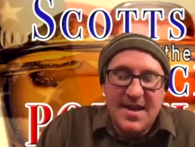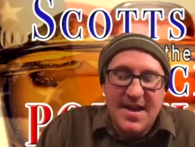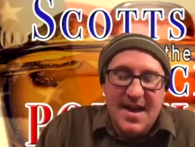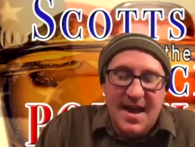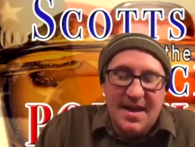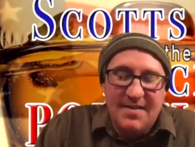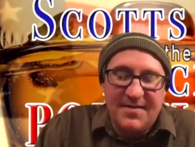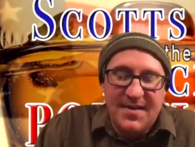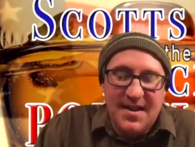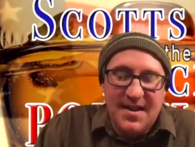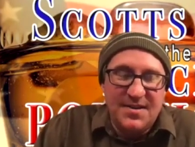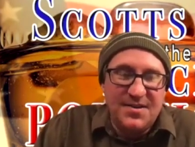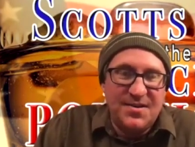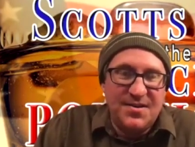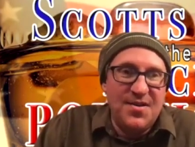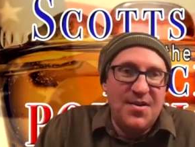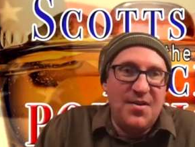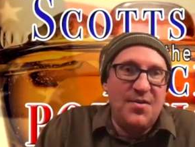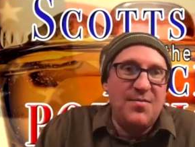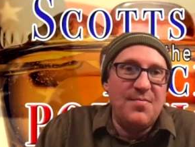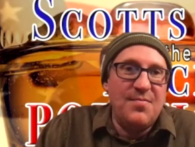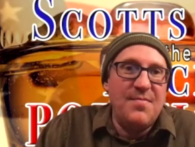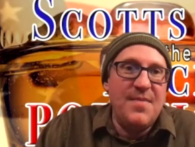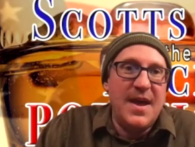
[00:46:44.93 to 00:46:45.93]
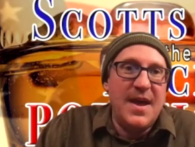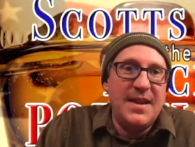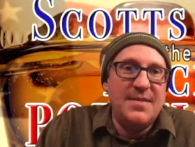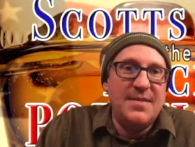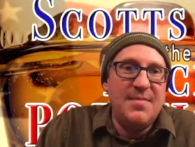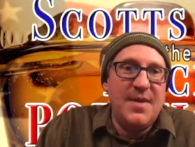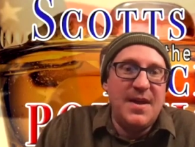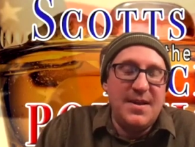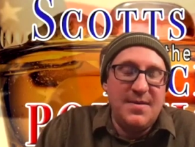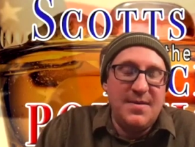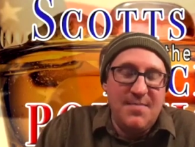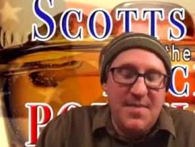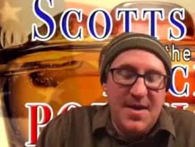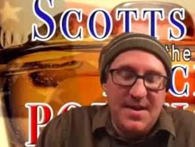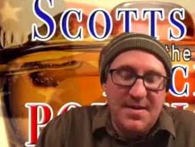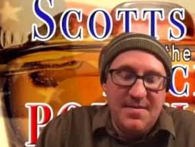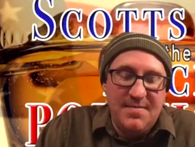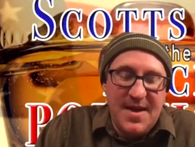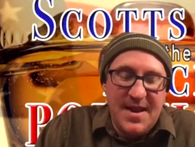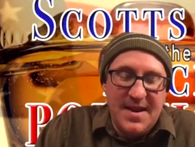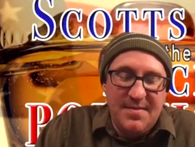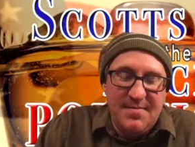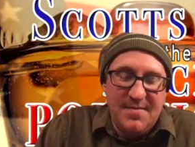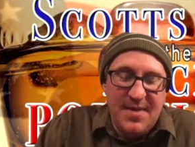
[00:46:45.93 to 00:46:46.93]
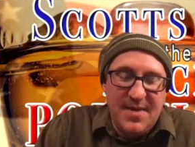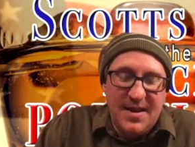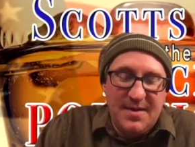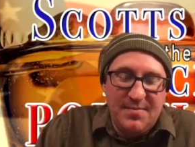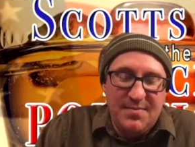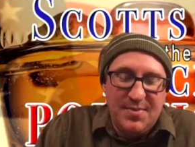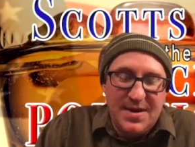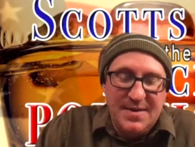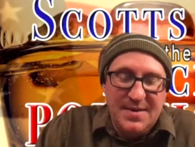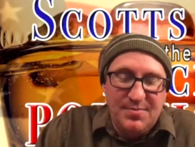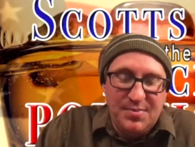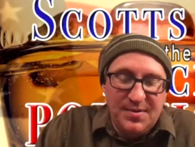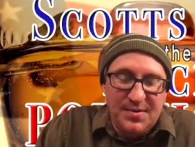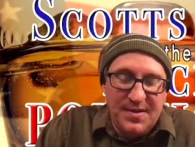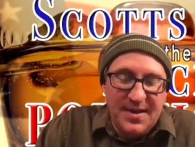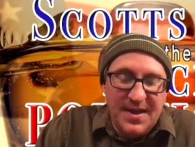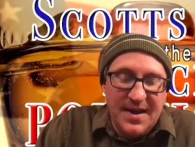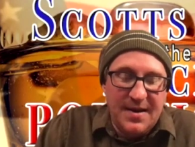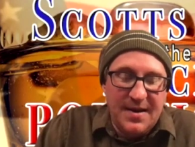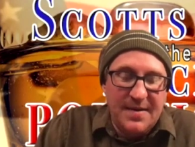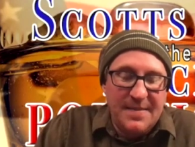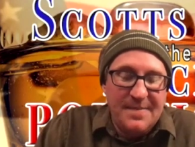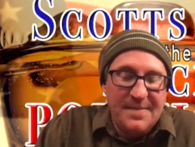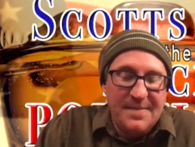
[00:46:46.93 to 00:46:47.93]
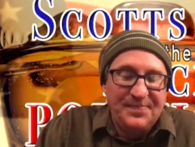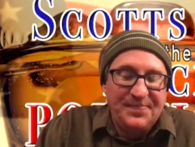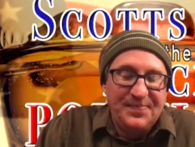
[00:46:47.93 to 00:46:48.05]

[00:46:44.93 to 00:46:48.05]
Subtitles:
I've gotten to know many, many, many, many, many people there.